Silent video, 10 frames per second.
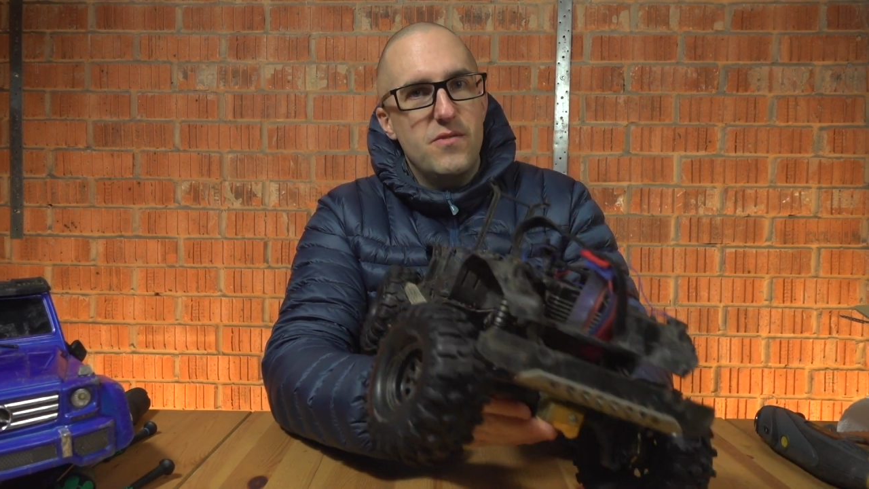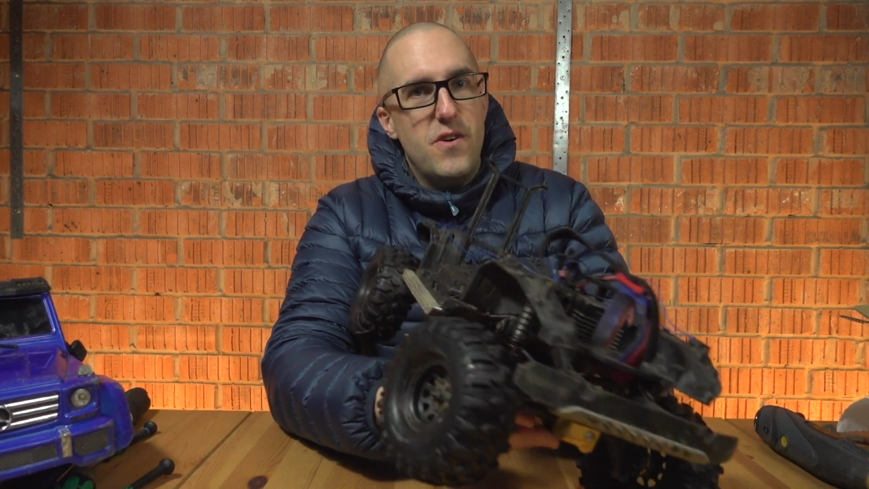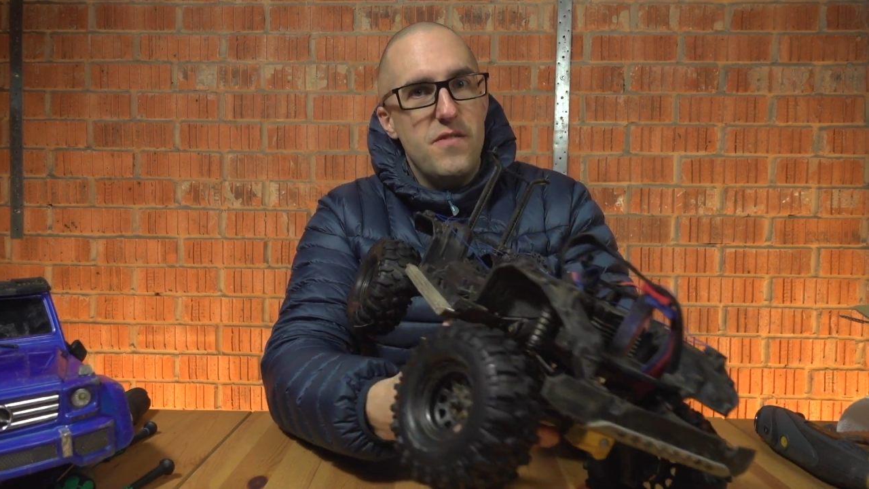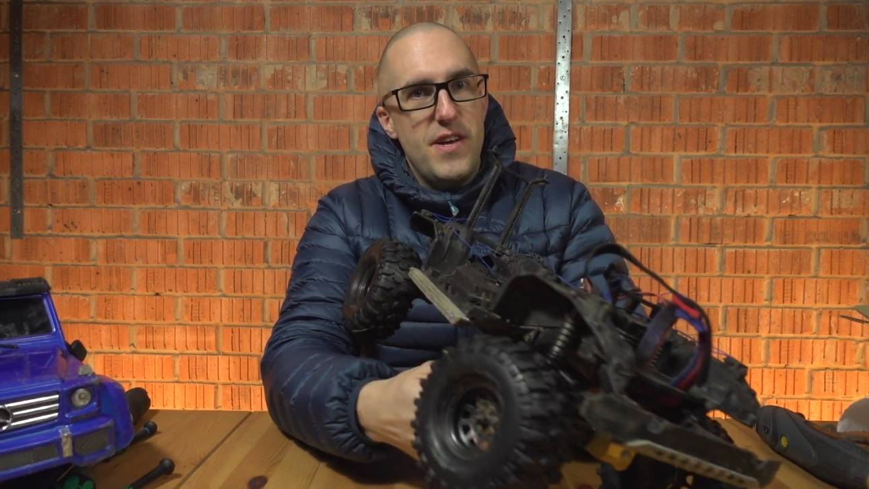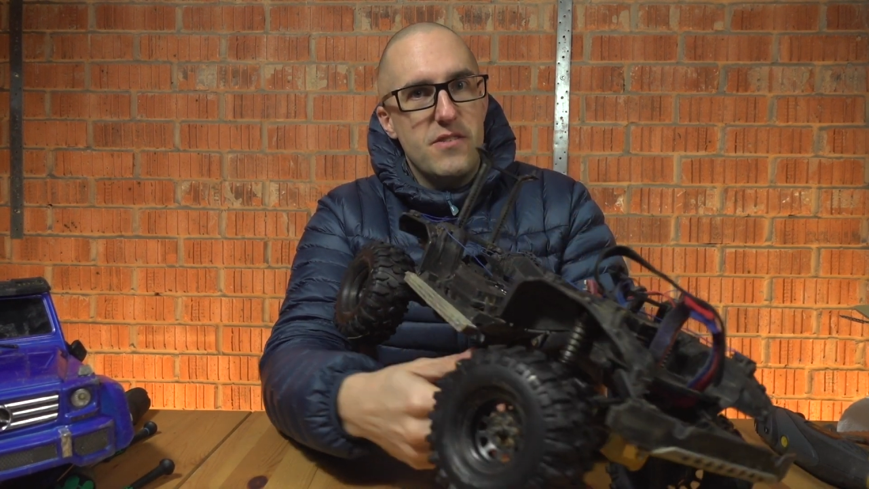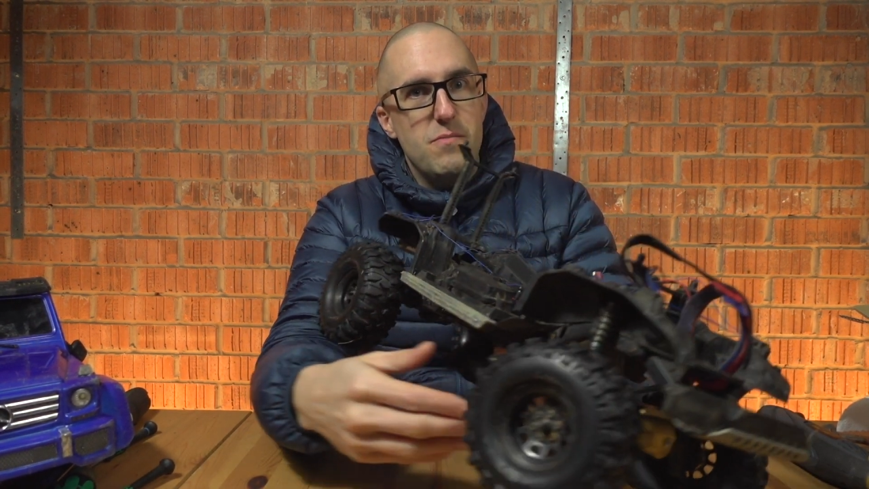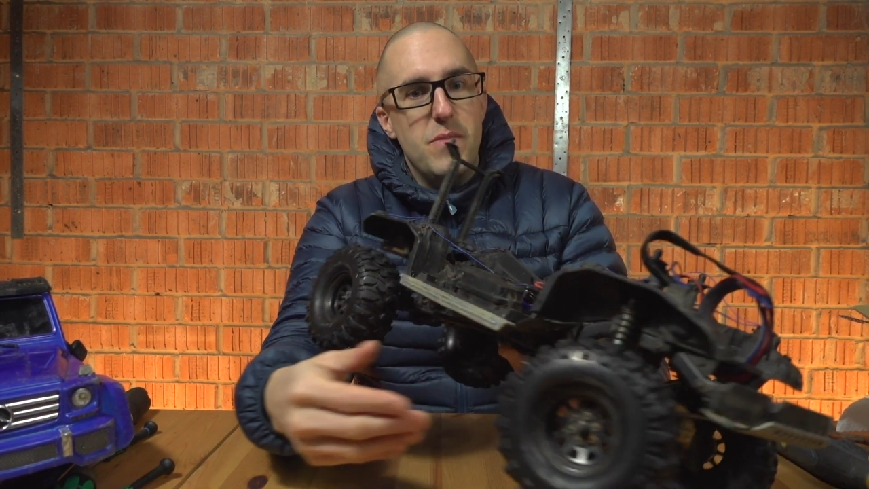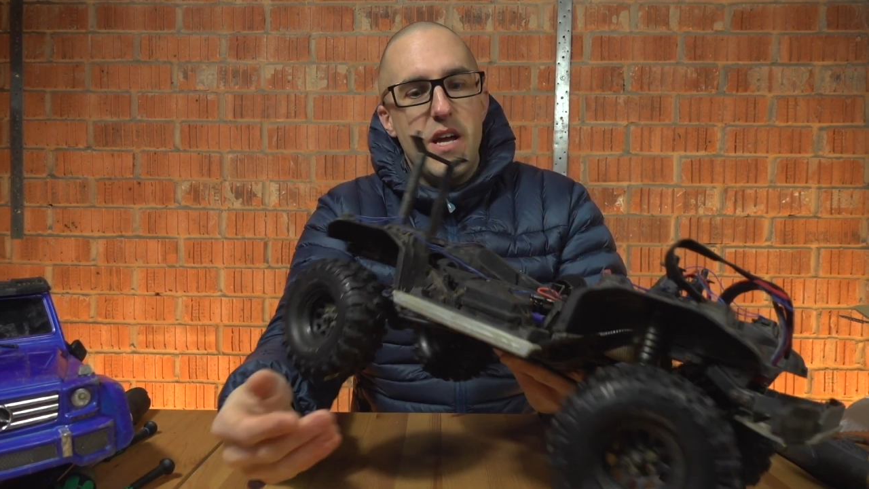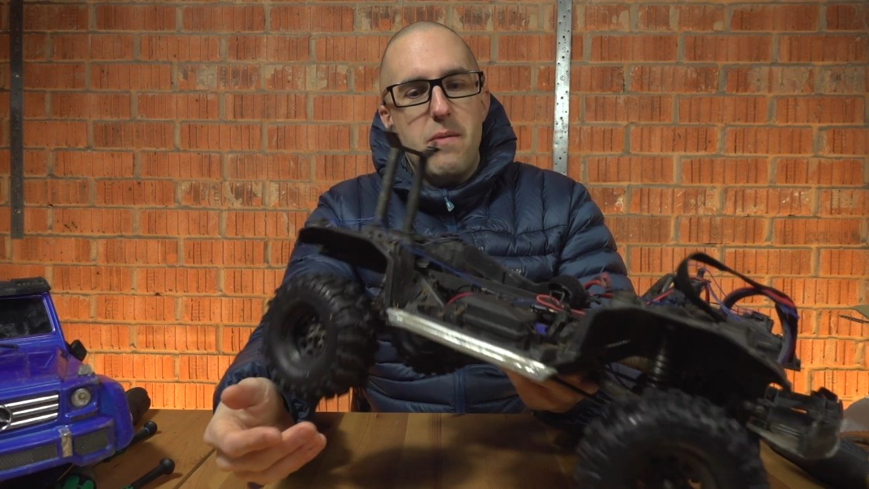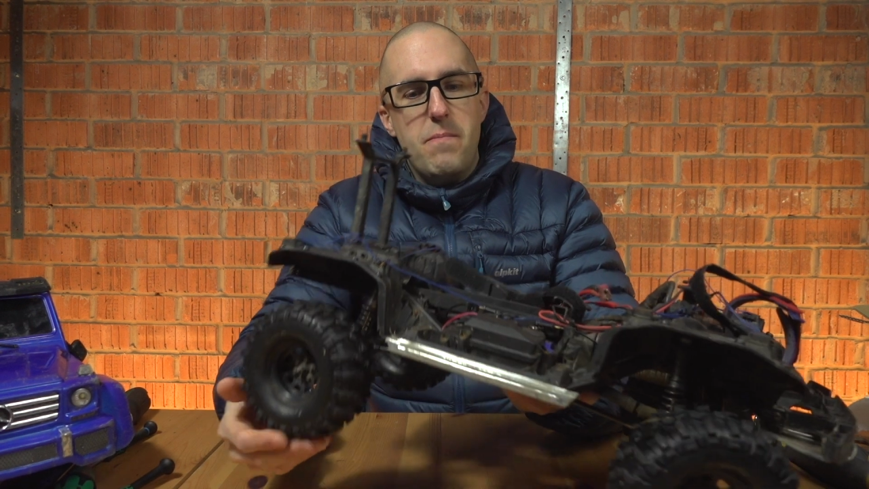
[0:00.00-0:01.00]
5,000
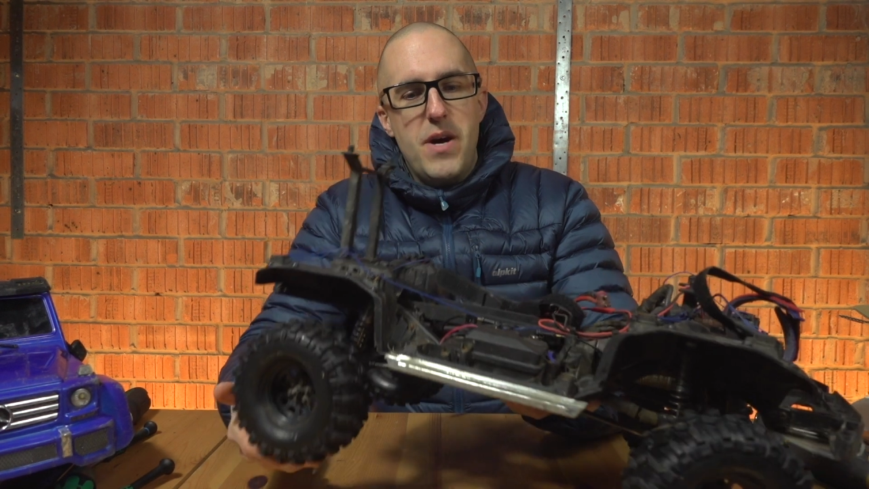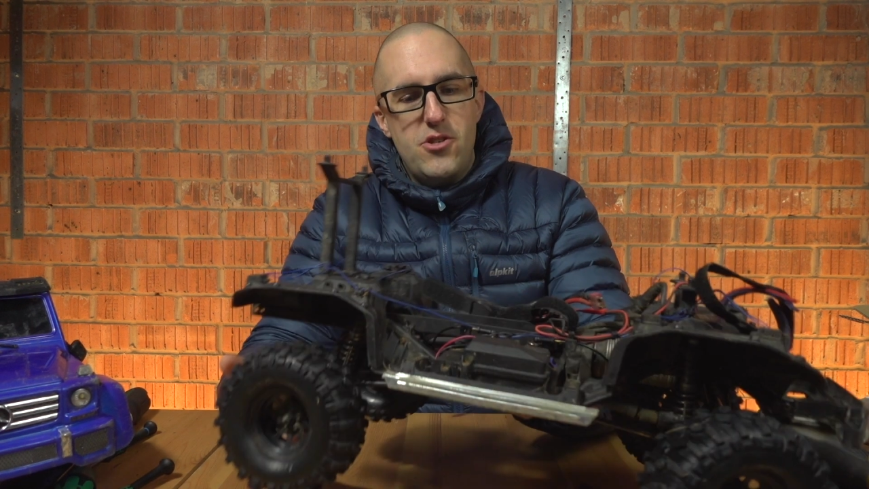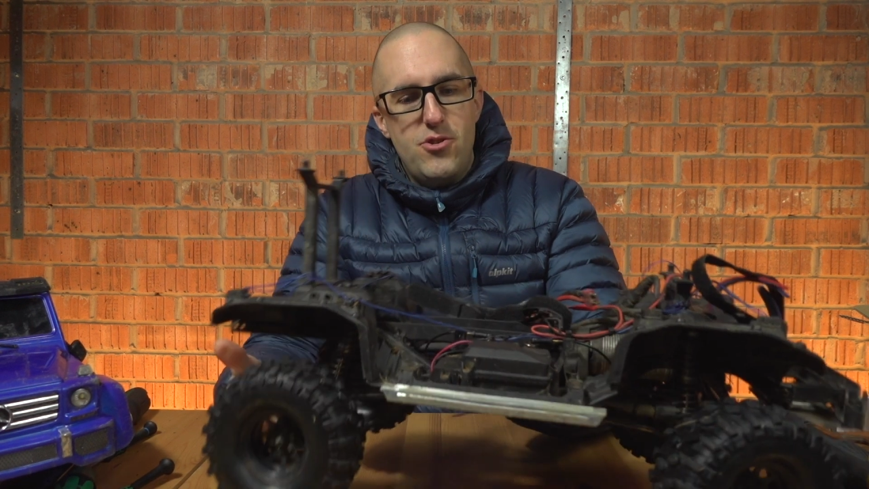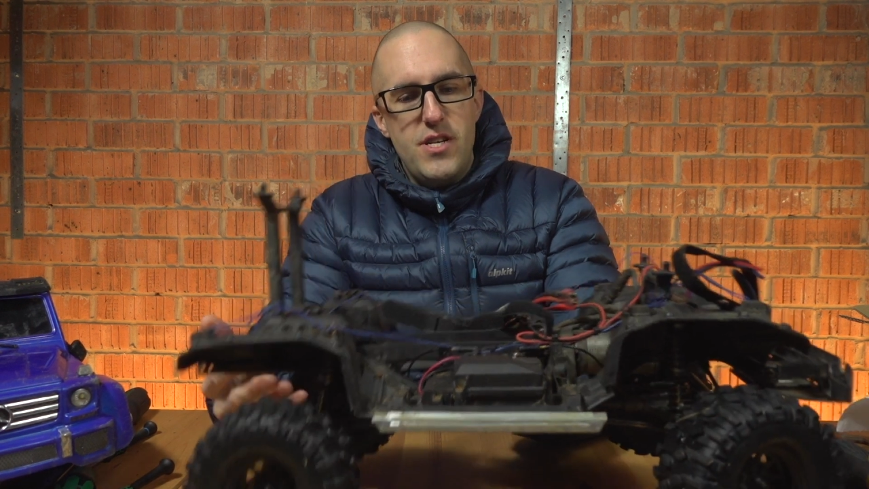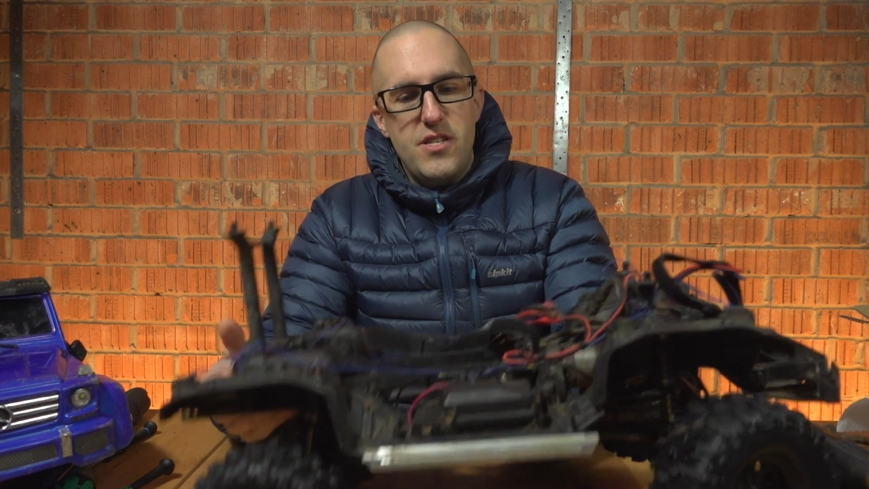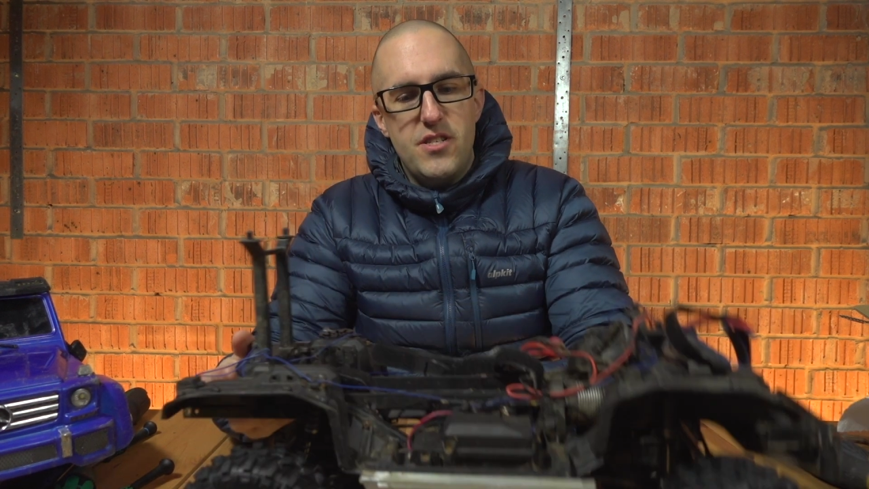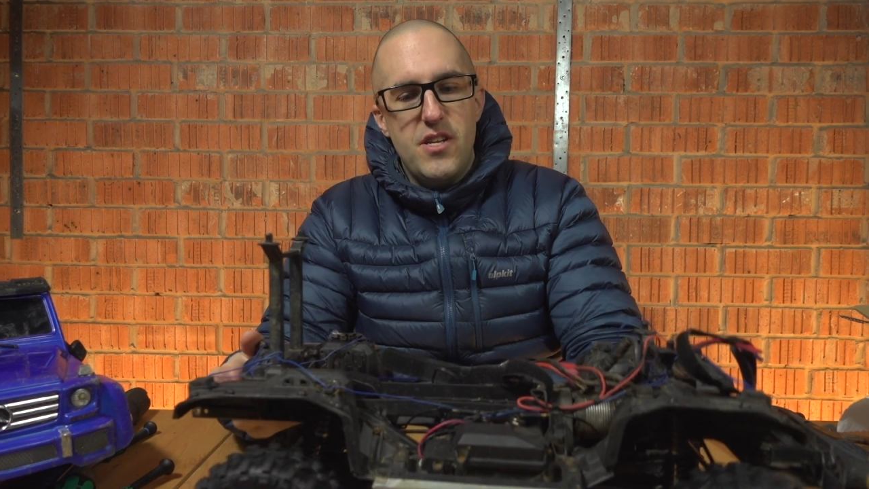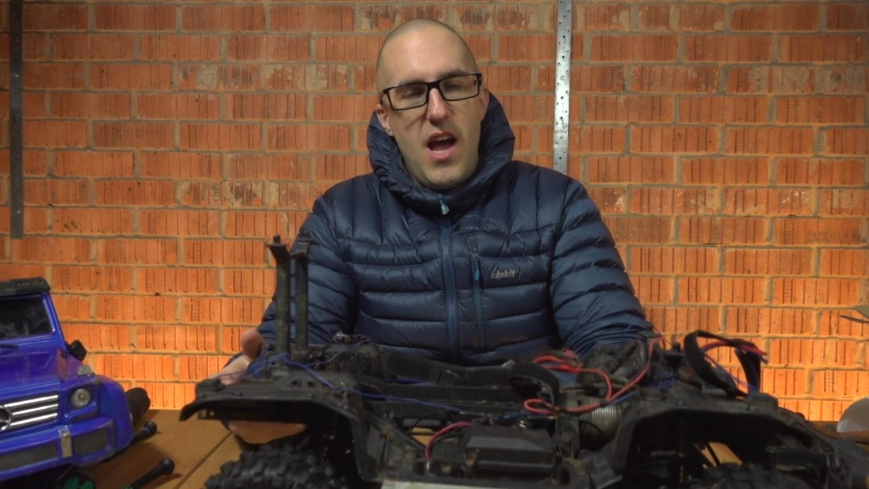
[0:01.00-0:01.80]
milliamp batteries